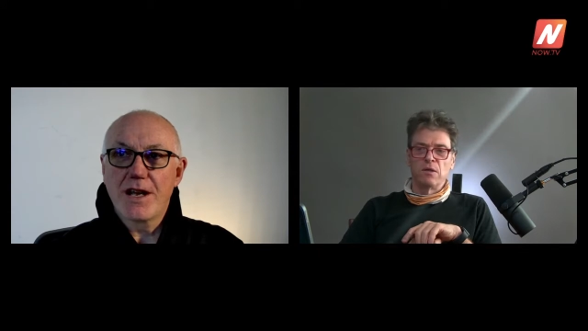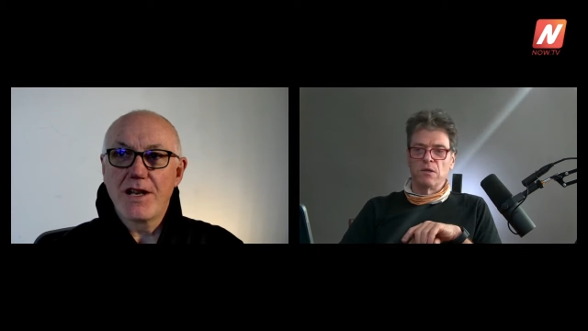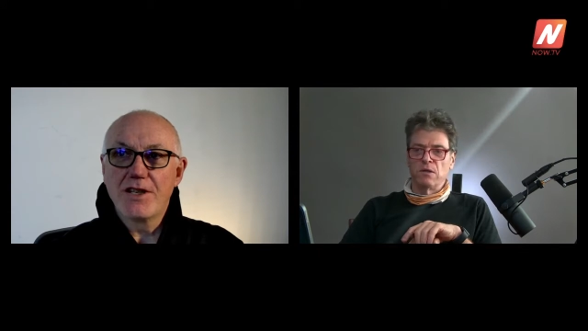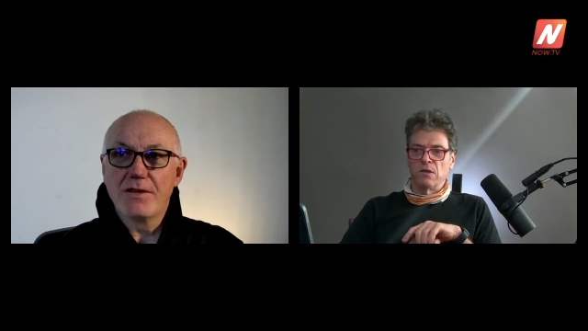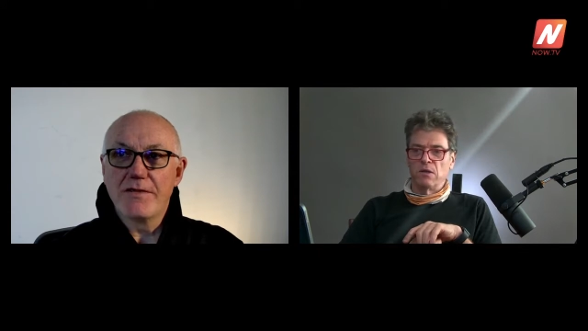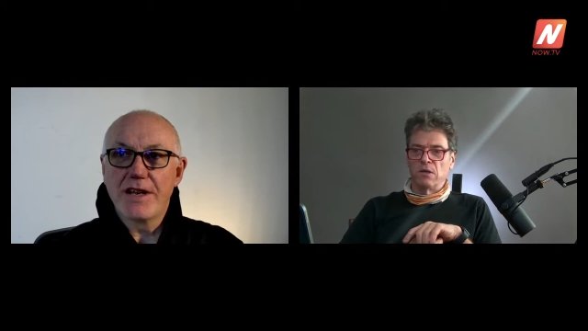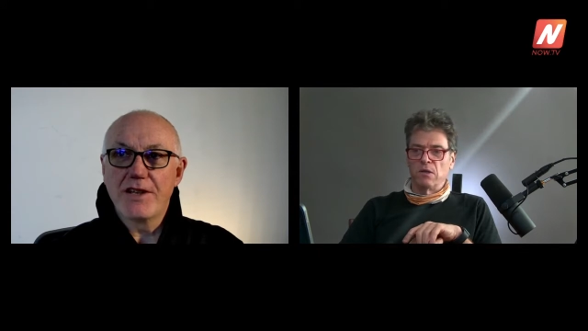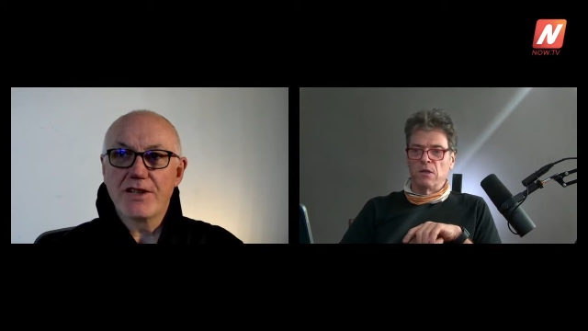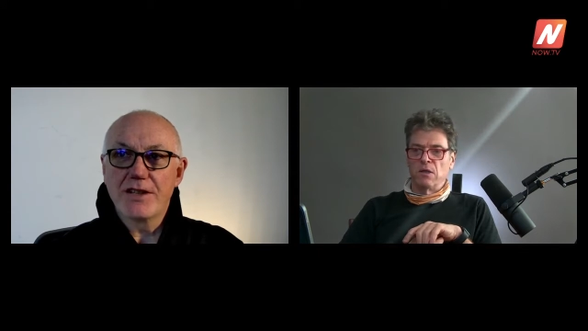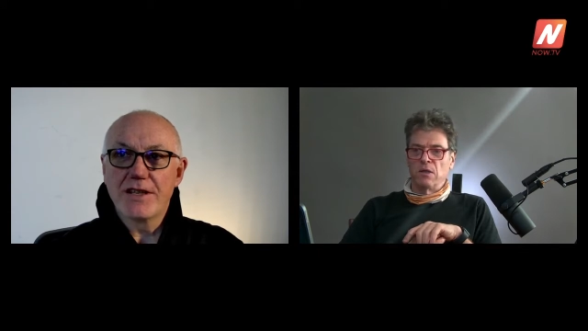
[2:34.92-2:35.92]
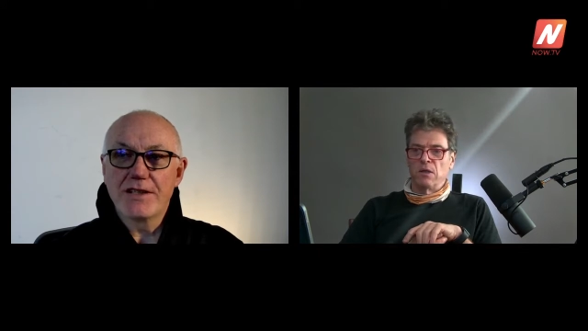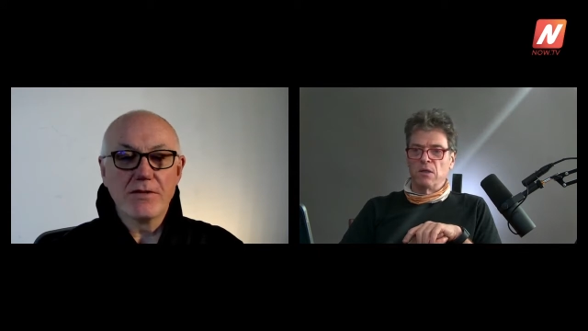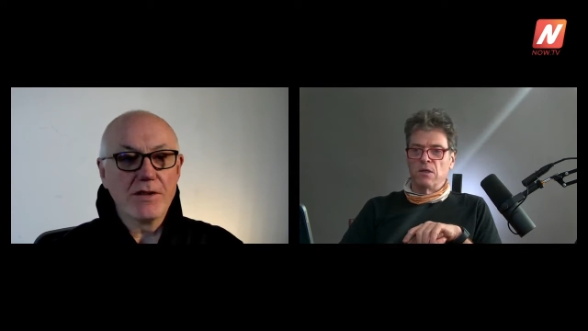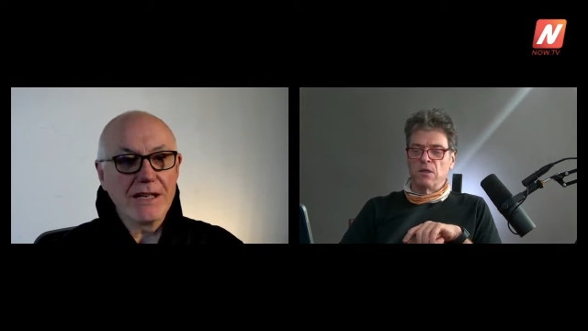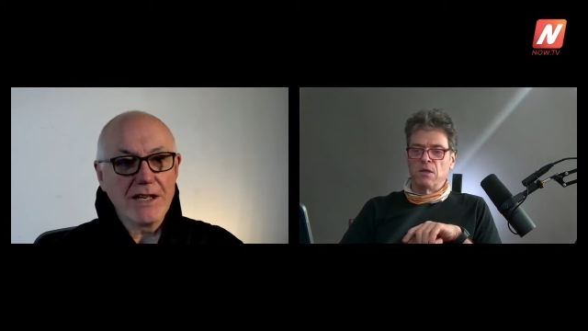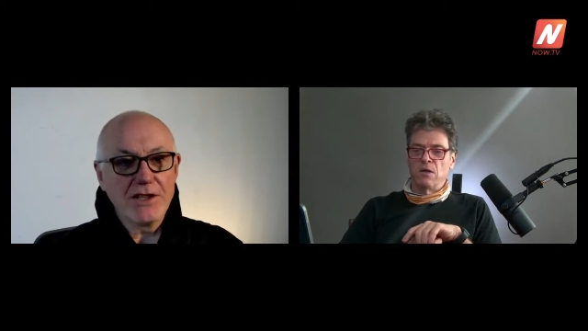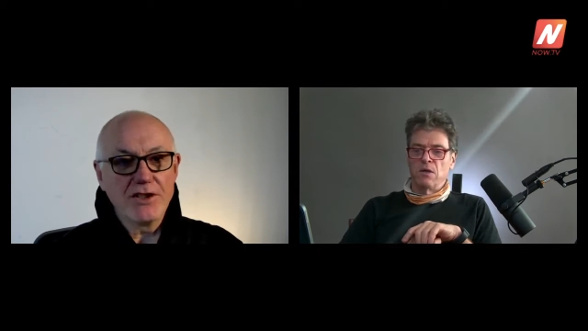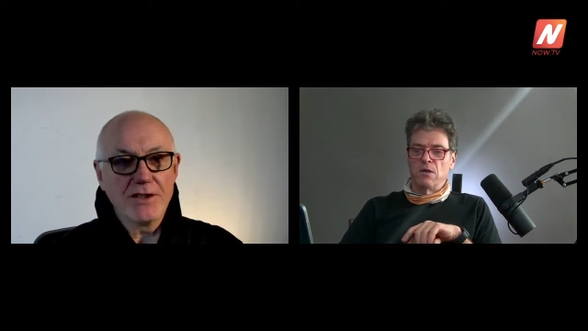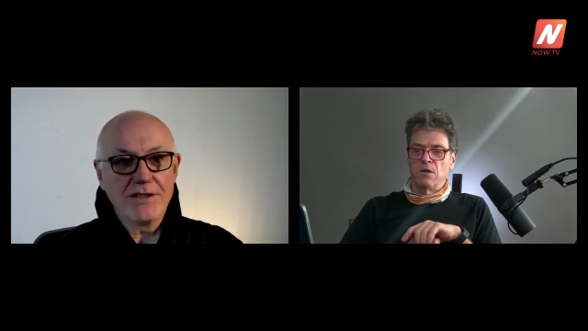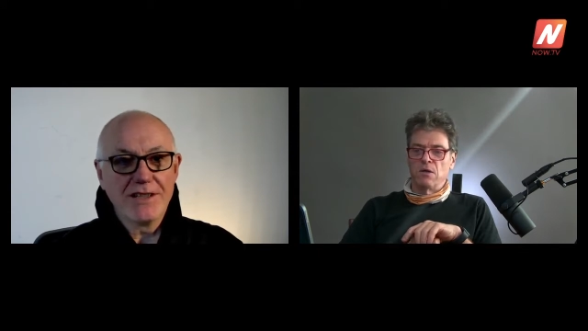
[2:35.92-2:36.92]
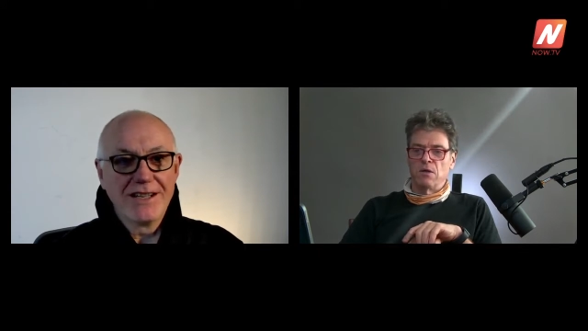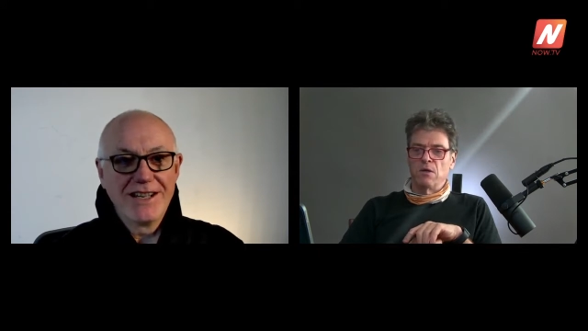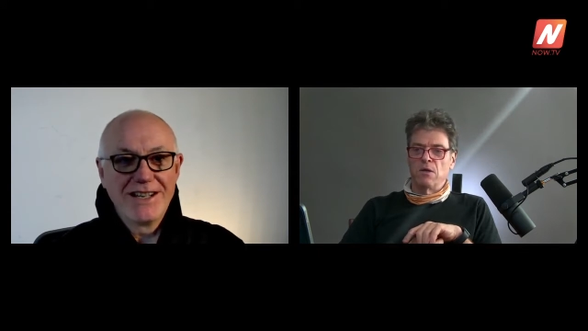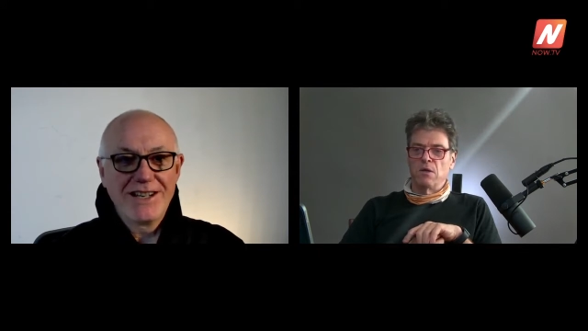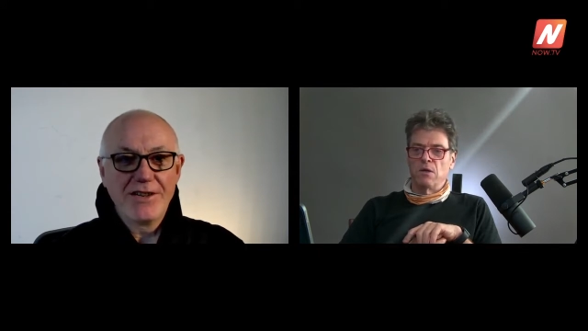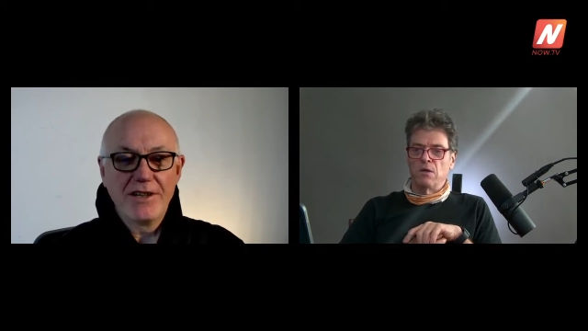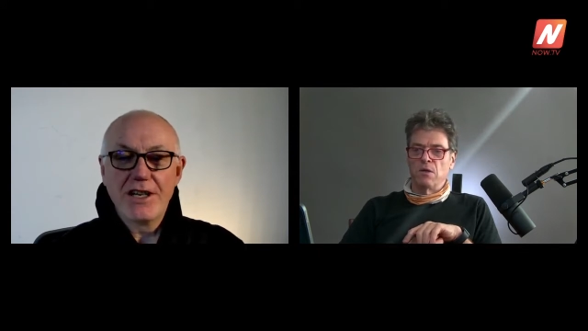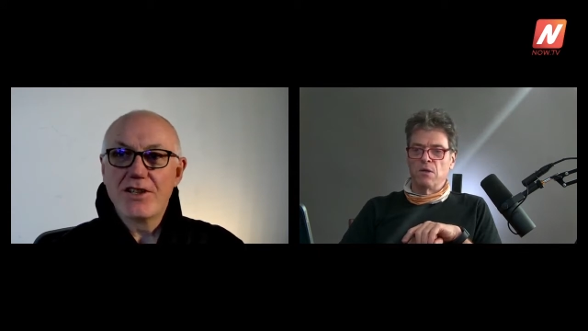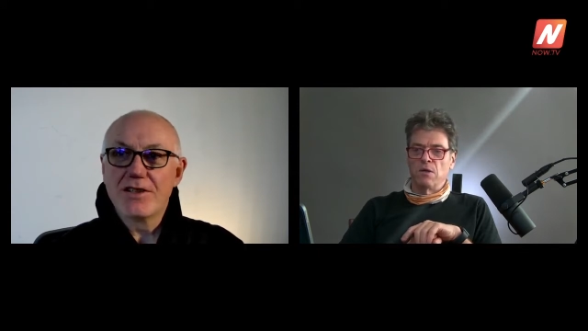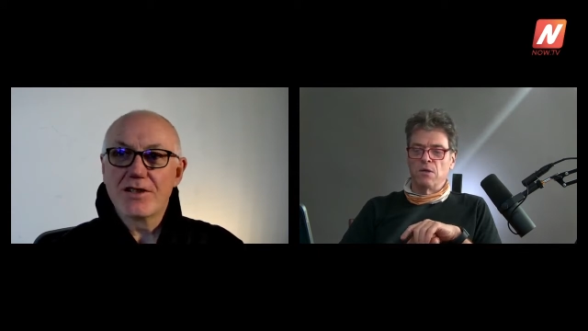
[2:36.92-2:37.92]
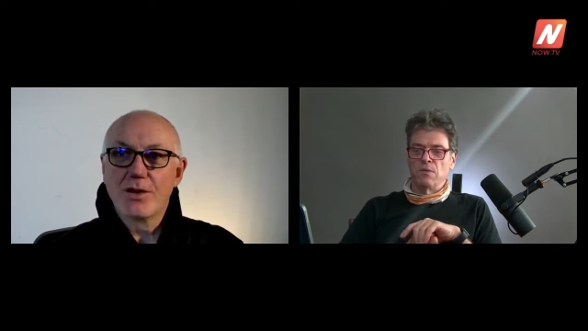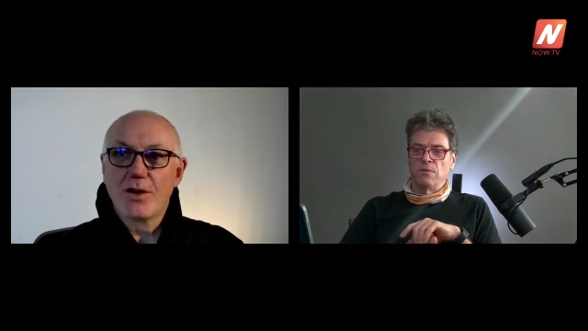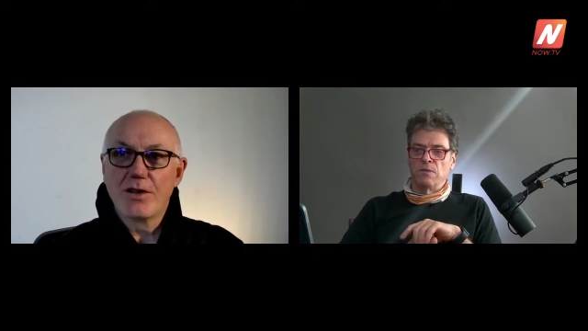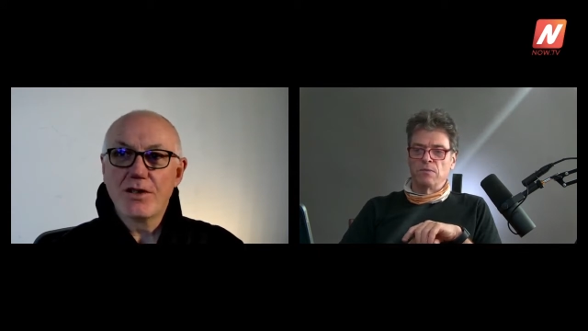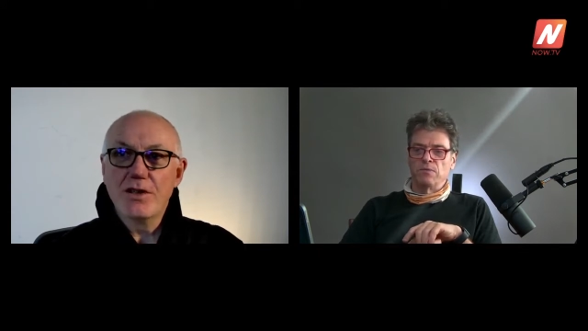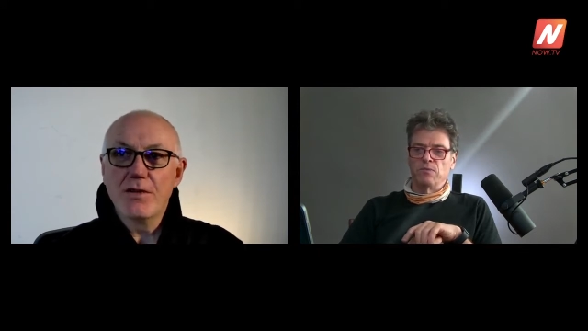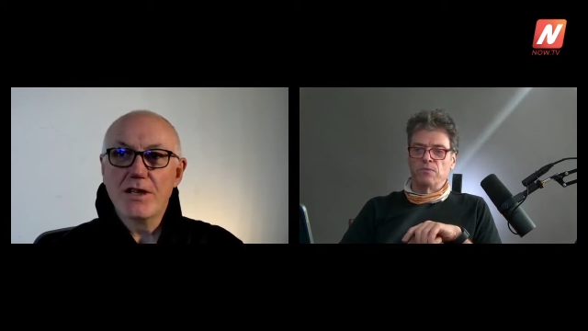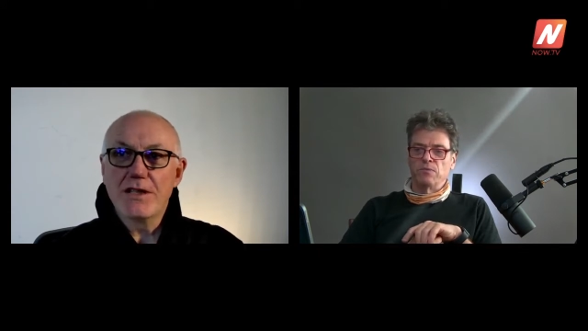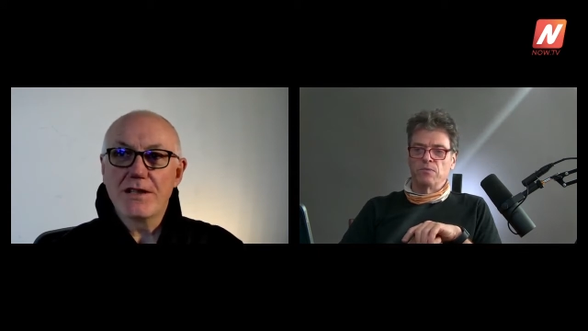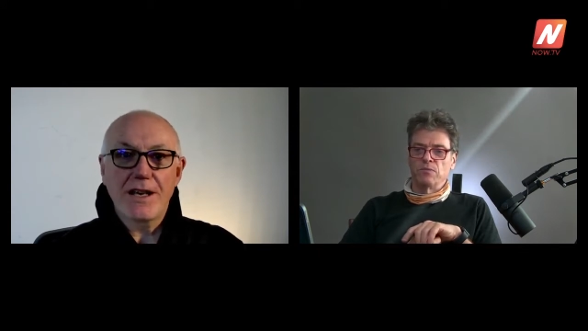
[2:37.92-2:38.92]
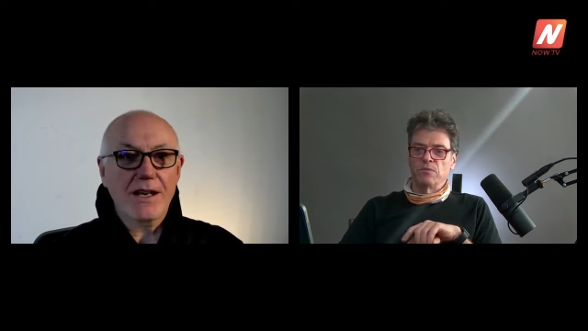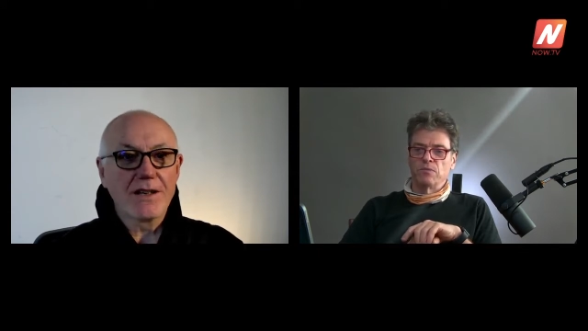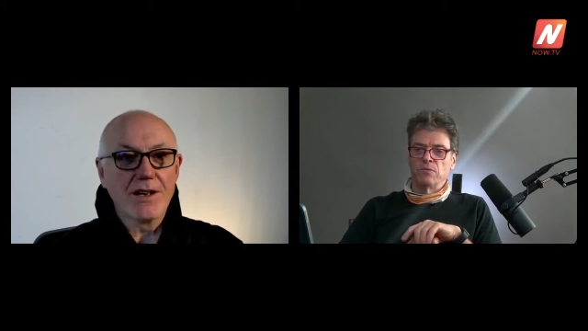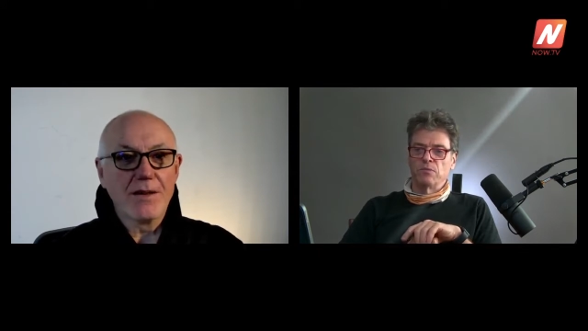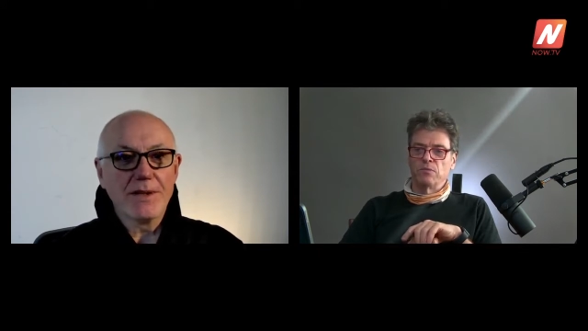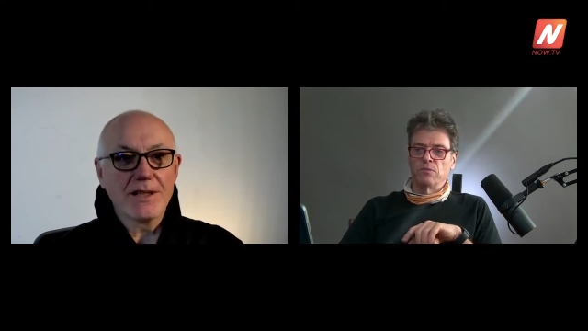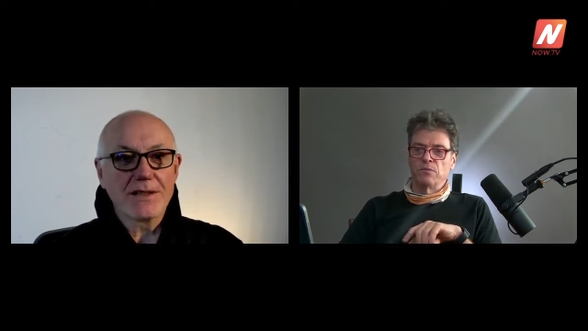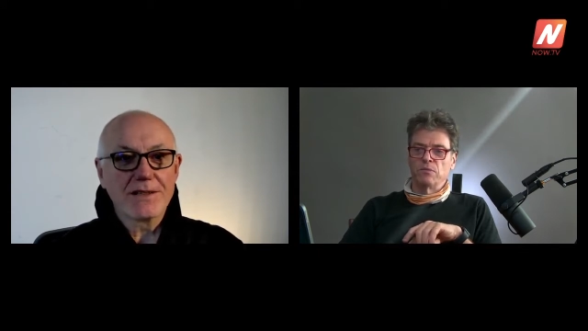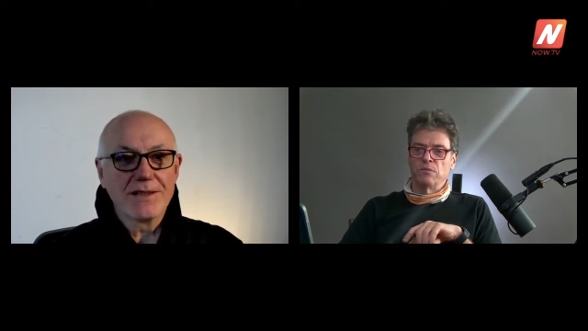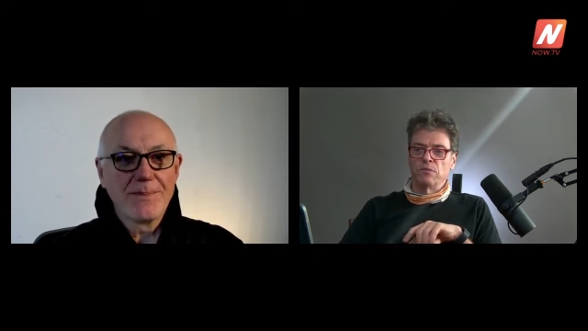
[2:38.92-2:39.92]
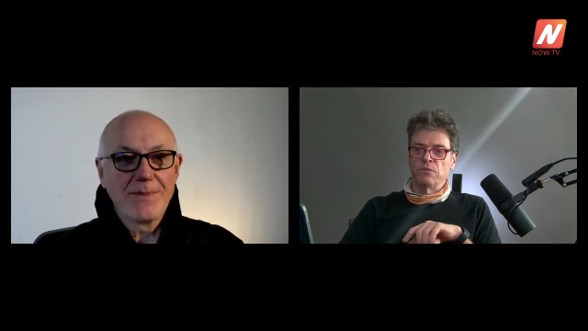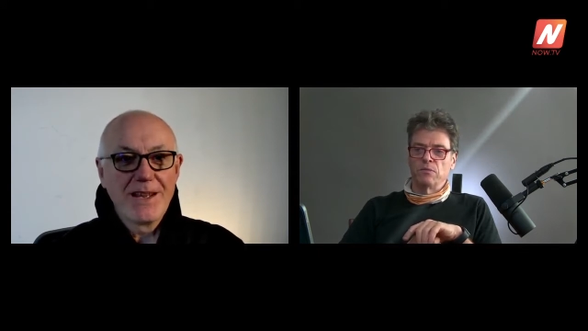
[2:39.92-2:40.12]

Speaker 1: I do in venture, there's a religion, and the religion's called unit economics.